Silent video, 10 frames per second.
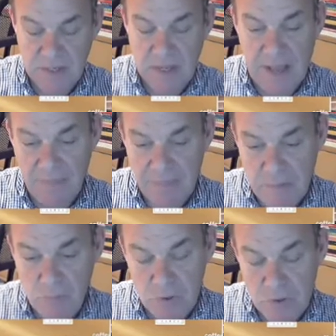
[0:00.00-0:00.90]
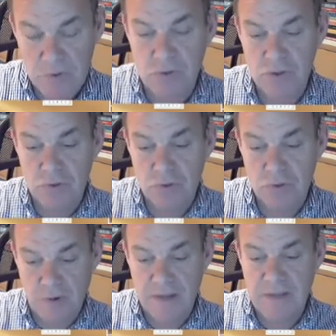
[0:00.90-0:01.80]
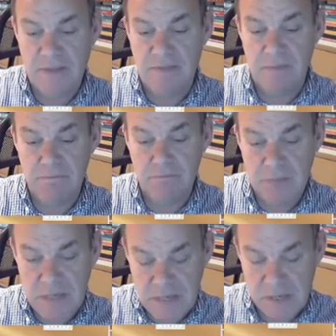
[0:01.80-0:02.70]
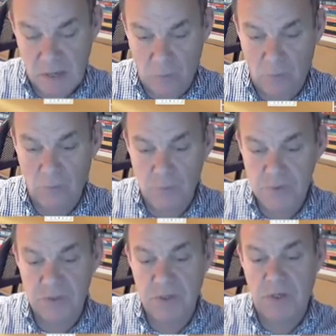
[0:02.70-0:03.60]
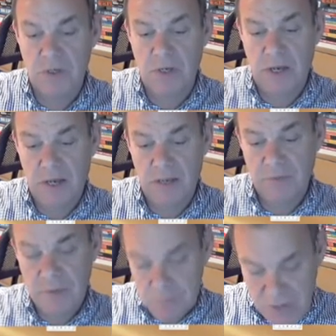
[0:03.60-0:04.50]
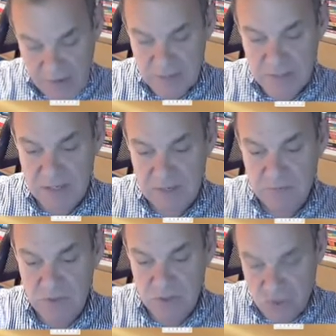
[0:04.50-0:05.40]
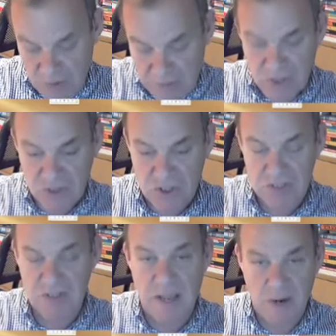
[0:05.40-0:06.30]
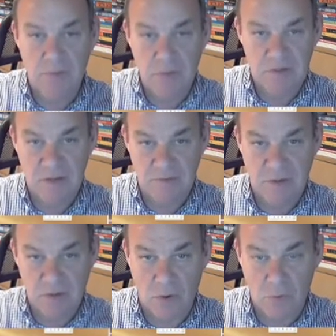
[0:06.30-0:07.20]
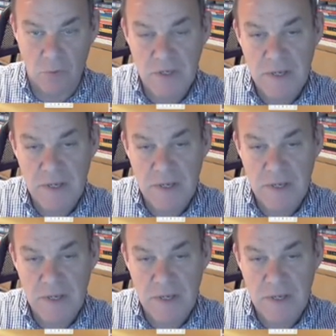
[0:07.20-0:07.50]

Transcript: And then what you do is you create then the mini goals, the objectives, the strategies that help you deliver the goals.